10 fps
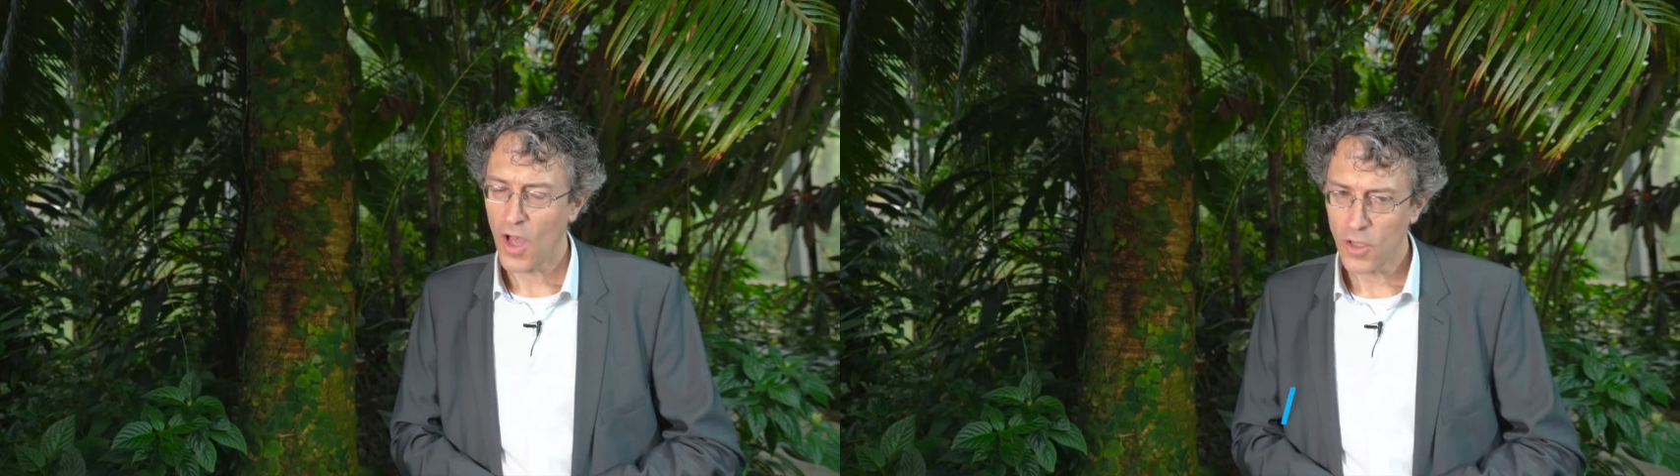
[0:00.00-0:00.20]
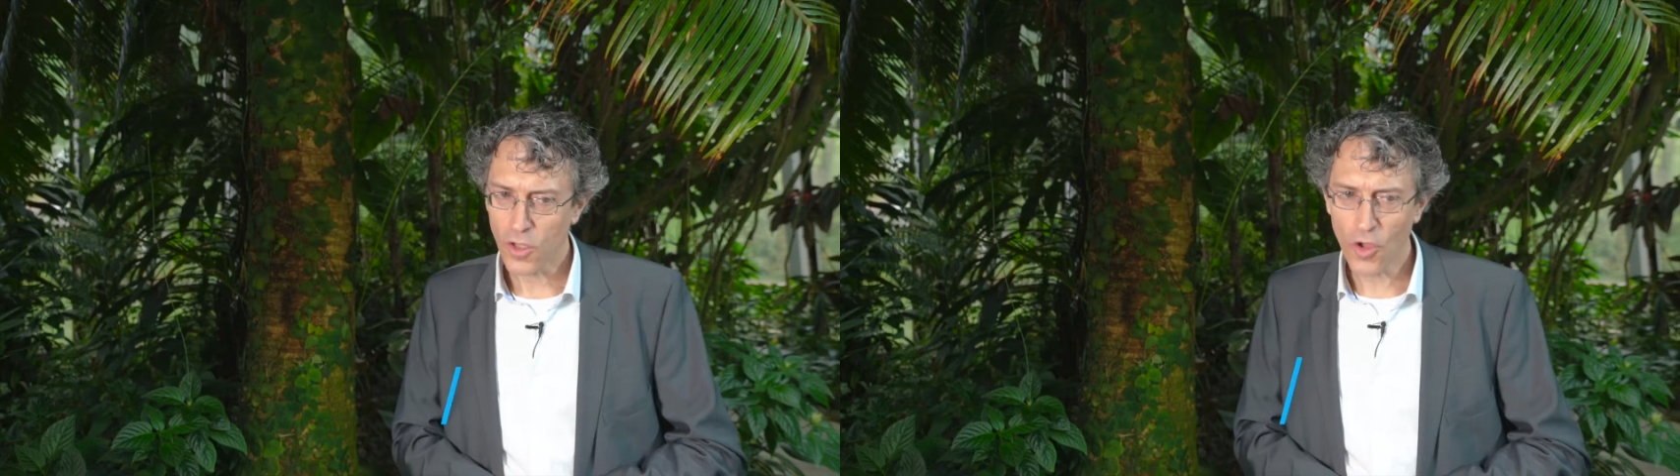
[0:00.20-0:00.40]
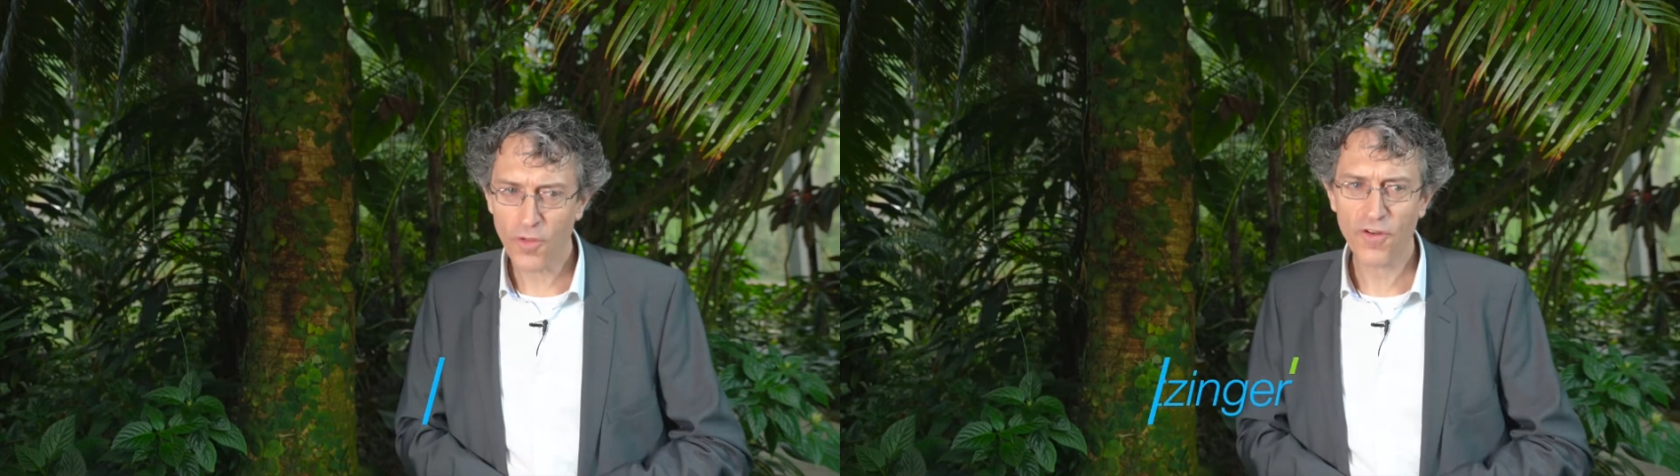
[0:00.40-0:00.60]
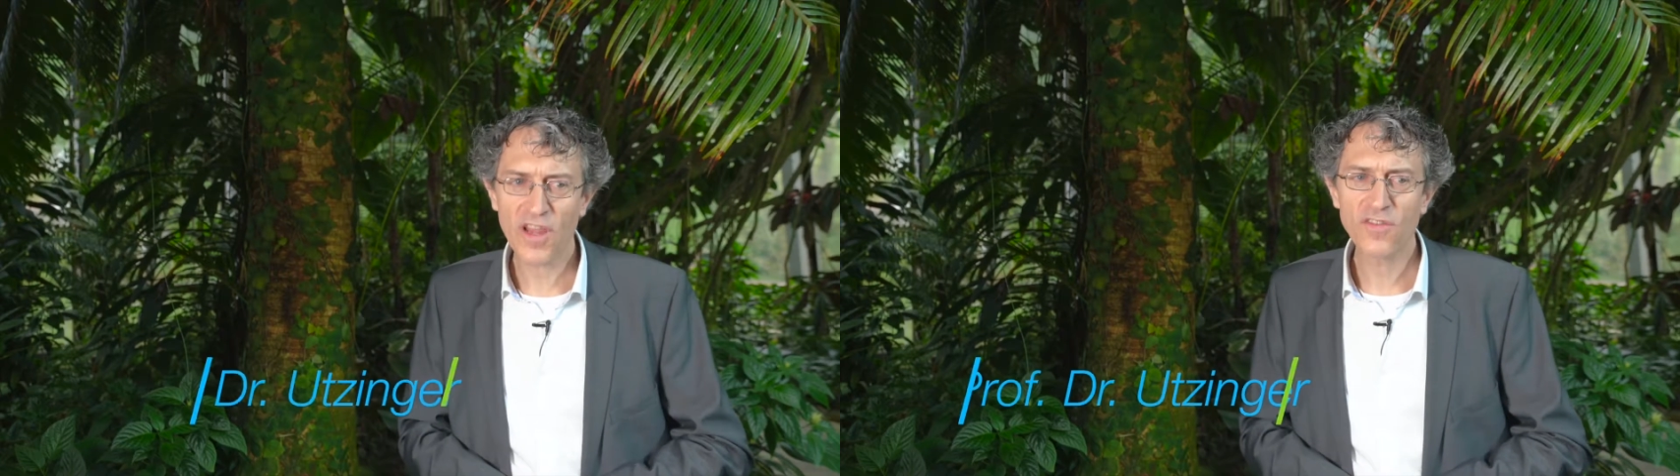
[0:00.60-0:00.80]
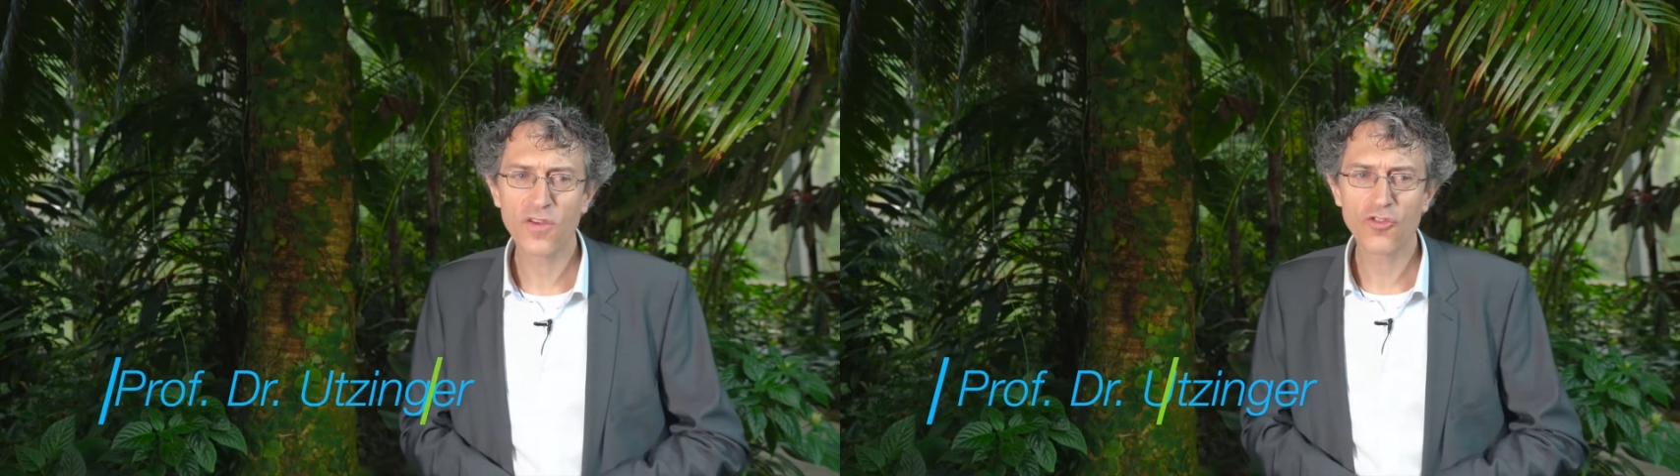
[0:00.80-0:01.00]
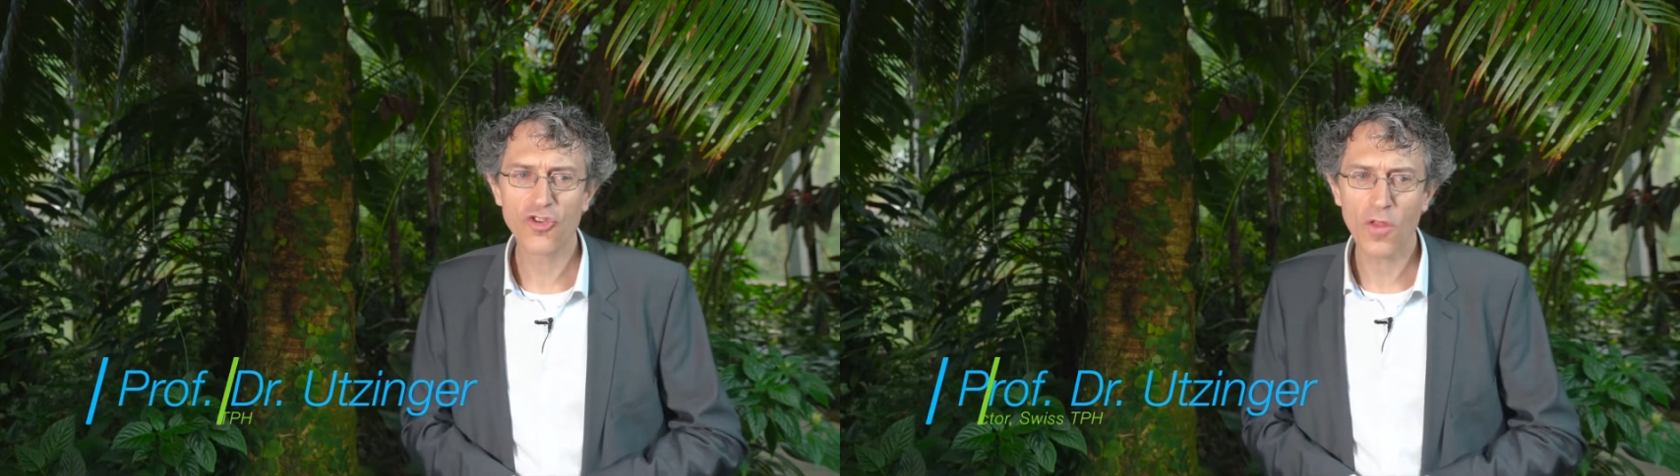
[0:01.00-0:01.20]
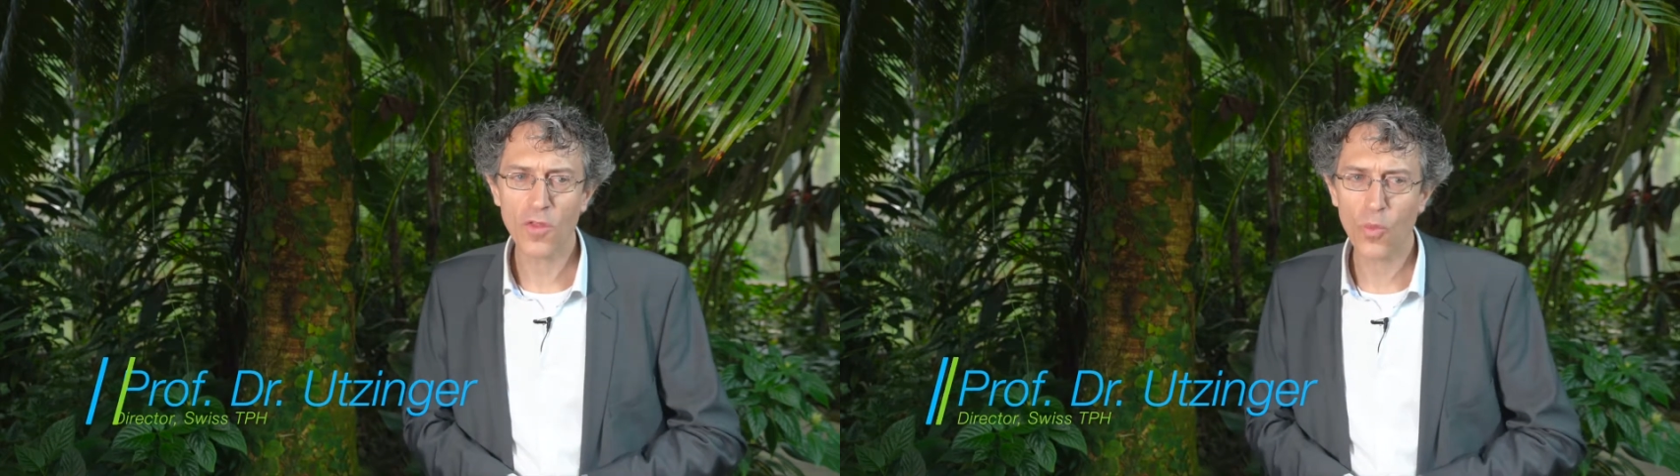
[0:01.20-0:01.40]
A lot of research on the